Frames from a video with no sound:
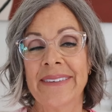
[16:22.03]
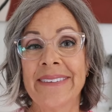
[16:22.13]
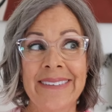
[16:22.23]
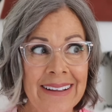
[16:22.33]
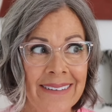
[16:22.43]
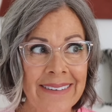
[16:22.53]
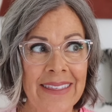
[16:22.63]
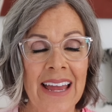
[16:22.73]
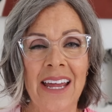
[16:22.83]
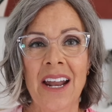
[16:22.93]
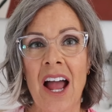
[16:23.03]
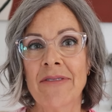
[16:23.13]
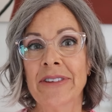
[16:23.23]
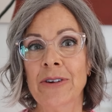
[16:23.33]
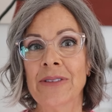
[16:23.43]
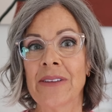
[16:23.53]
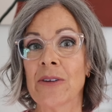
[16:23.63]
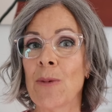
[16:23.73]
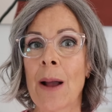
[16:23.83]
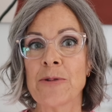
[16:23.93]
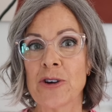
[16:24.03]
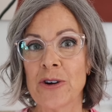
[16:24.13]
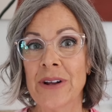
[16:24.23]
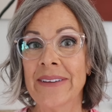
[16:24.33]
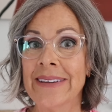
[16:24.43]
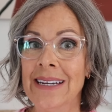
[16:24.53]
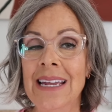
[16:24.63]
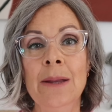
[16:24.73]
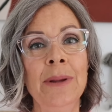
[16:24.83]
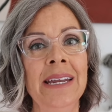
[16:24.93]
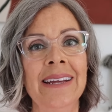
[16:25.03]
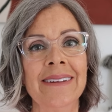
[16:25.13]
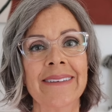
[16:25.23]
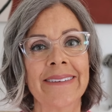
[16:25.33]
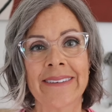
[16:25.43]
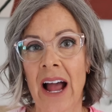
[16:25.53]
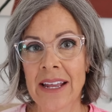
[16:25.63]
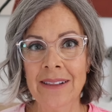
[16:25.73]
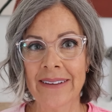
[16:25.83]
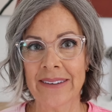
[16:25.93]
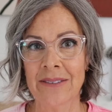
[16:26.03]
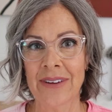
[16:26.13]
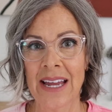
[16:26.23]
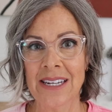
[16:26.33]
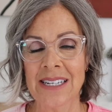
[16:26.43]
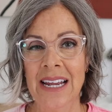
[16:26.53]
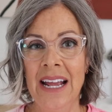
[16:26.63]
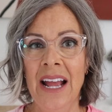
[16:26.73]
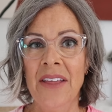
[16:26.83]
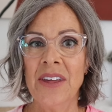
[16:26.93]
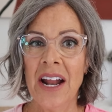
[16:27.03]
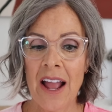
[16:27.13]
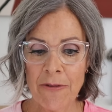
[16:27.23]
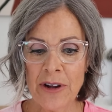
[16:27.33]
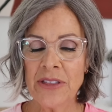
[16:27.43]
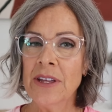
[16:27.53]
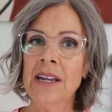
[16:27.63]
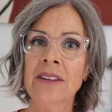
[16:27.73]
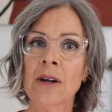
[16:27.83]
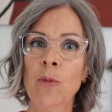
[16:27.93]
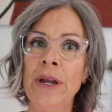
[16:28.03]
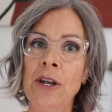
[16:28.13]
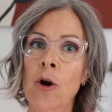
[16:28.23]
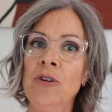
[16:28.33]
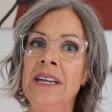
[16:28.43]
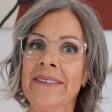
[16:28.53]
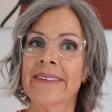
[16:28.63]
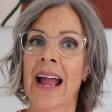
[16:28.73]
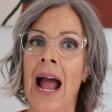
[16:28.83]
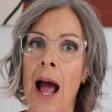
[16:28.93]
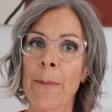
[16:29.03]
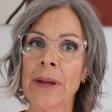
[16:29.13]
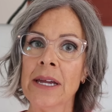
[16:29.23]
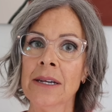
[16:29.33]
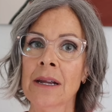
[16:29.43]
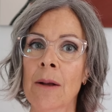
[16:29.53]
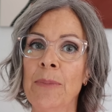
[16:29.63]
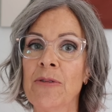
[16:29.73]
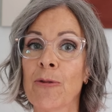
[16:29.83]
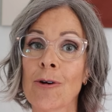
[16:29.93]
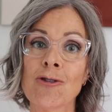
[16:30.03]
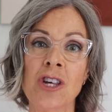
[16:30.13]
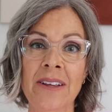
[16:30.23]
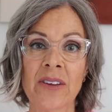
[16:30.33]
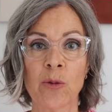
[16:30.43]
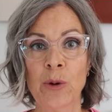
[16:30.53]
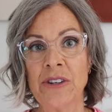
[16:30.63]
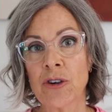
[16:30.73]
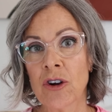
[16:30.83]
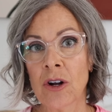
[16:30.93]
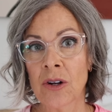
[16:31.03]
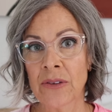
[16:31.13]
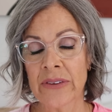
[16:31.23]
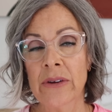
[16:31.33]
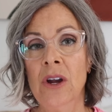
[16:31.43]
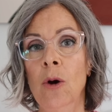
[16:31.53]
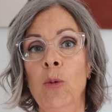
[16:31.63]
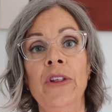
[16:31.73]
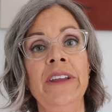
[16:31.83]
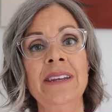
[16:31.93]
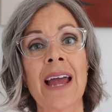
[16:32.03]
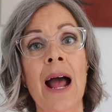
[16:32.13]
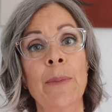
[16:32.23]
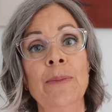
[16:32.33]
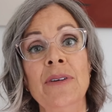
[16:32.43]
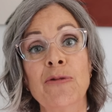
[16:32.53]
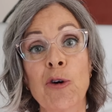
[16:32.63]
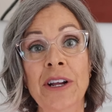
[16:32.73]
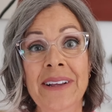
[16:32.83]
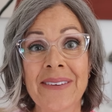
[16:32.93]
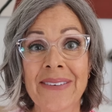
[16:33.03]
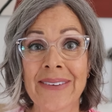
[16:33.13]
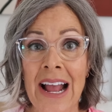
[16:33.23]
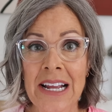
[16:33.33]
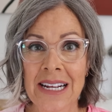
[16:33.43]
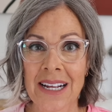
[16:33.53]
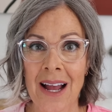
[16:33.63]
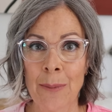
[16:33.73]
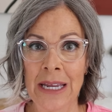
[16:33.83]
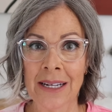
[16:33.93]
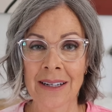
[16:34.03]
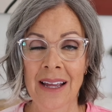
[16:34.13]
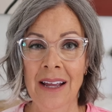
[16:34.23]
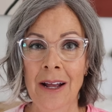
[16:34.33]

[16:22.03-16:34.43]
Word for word: Since then, I've learned that the rapture is an imminent, signless event, that everything that we know needs to happen before Jesus returns will need to happen before his second coming.